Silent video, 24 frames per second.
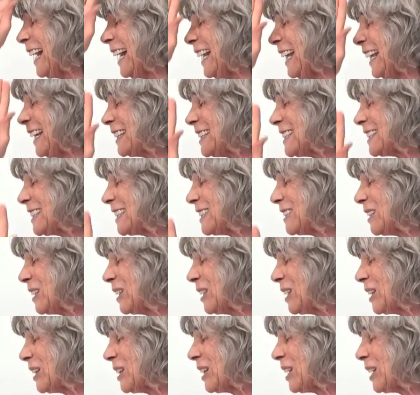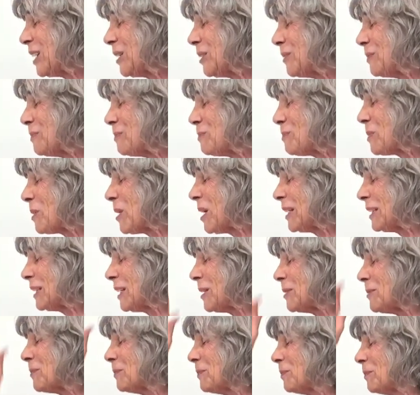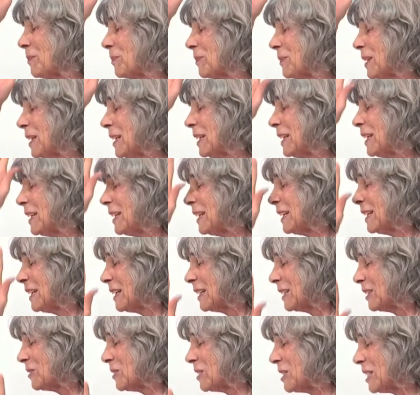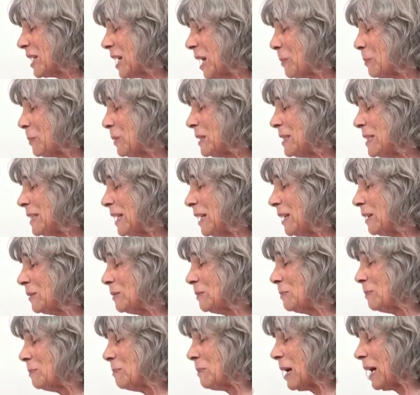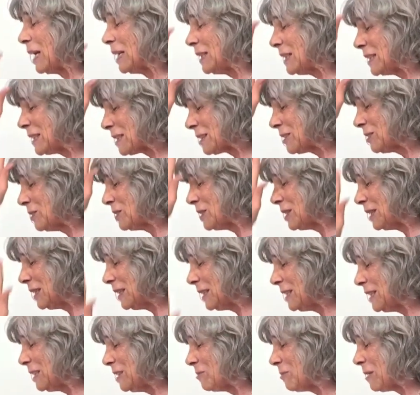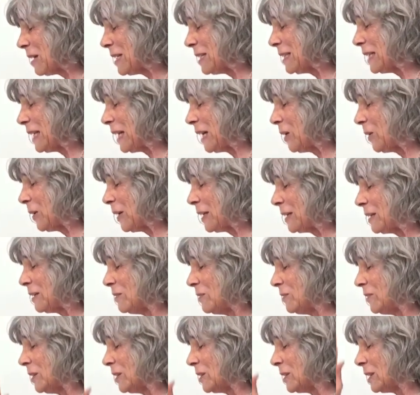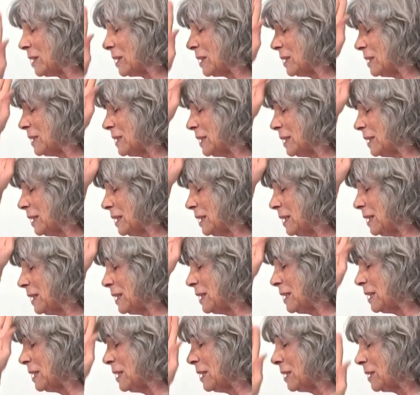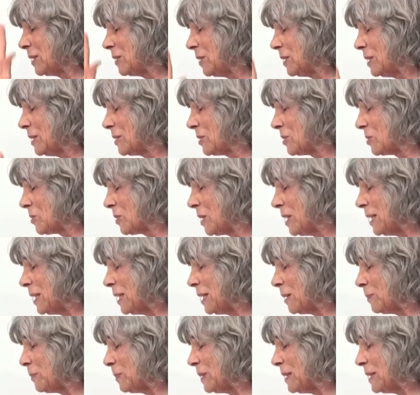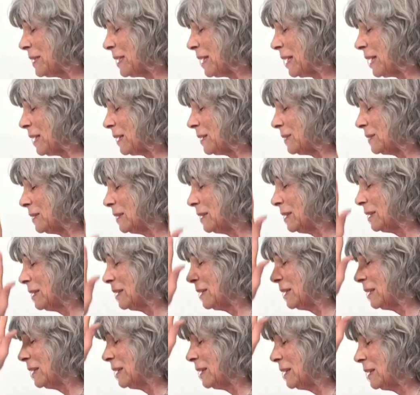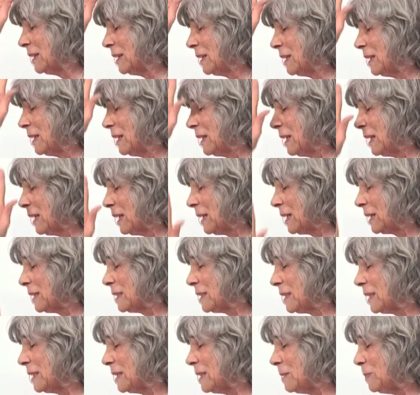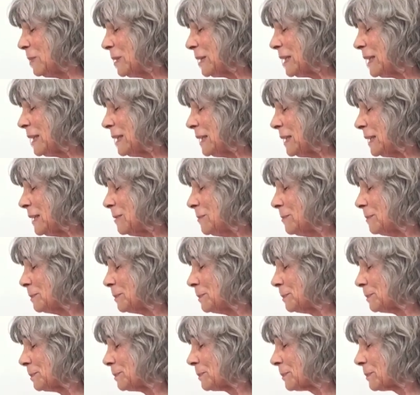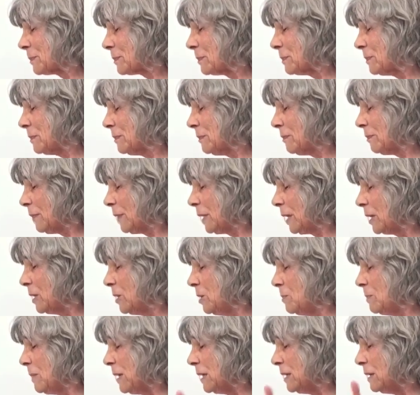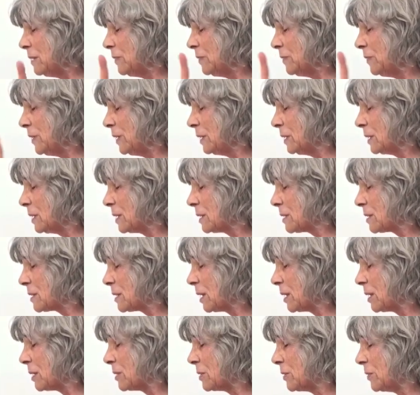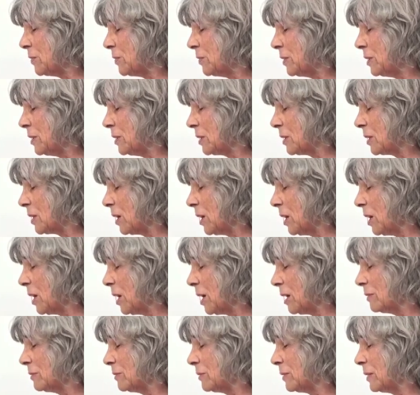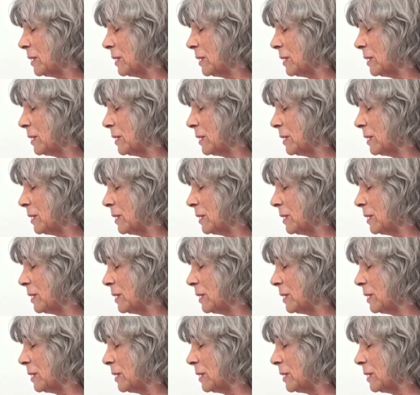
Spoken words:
It's the prana going up and down. Mine is kundalini right now. I can feel the kundalini going straight up and down. And in the beginning, you might feel it start to veer off,